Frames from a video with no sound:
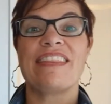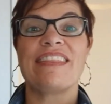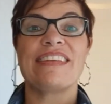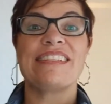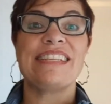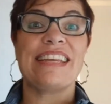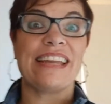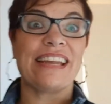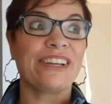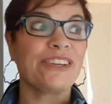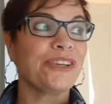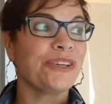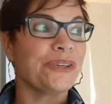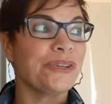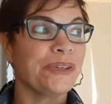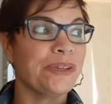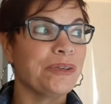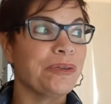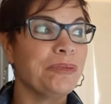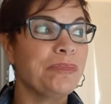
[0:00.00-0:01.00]
the
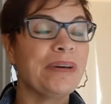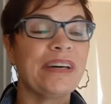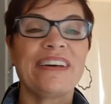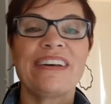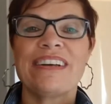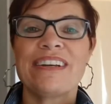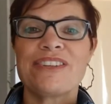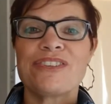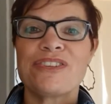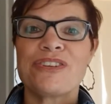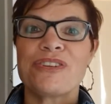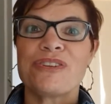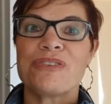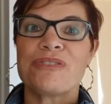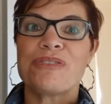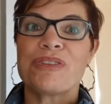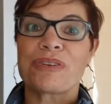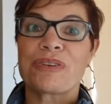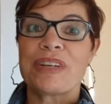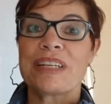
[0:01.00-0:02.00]
Danube
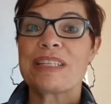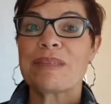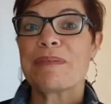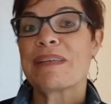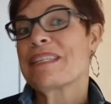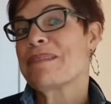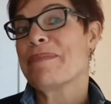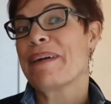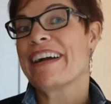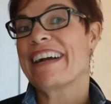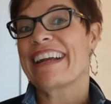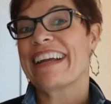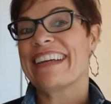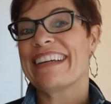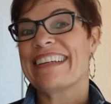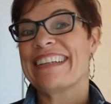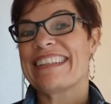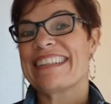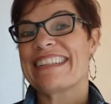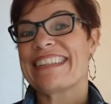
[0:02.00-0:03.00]
to the Christmas
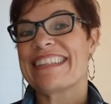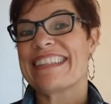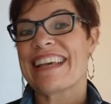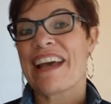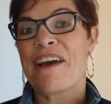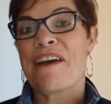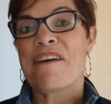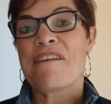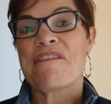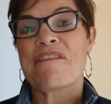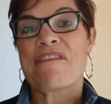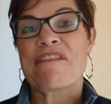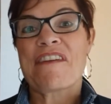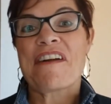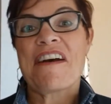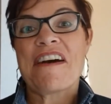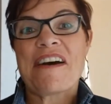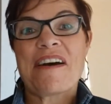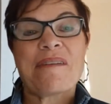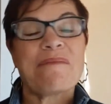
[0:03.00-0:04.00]
markets
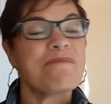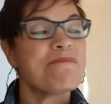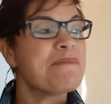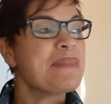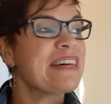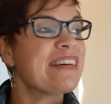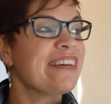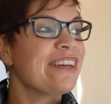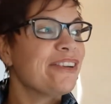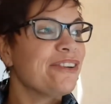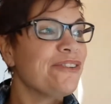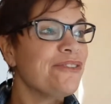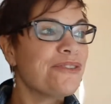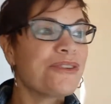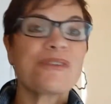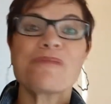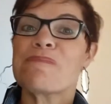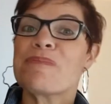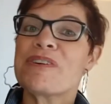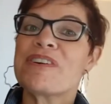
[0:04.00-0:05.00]
from
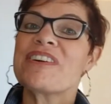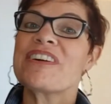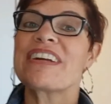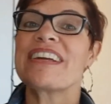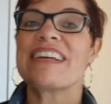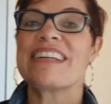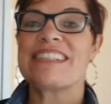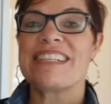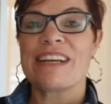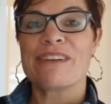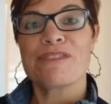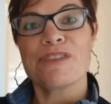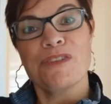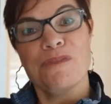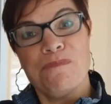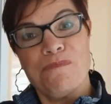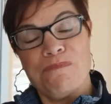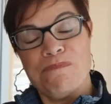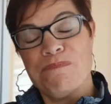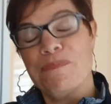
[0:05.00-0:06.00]
Nuremberg down
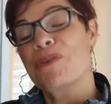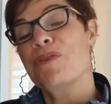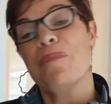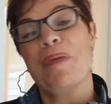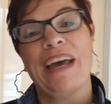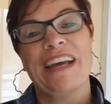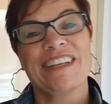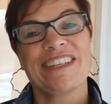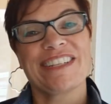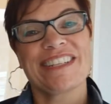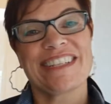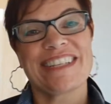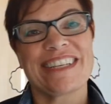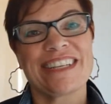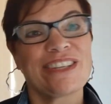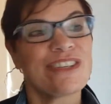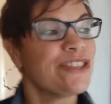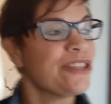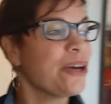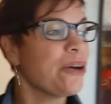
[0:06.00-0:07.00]
to Budapest.
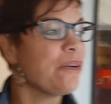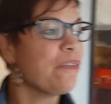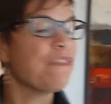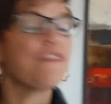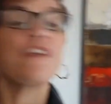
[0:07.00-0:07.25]
So